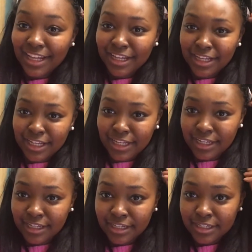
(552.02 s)
Oh.
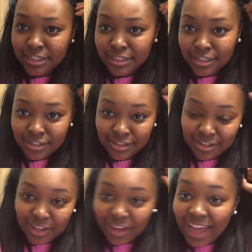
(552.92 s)

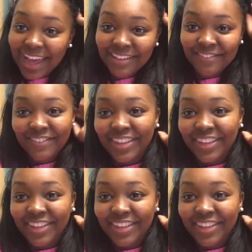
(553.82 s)
Okay.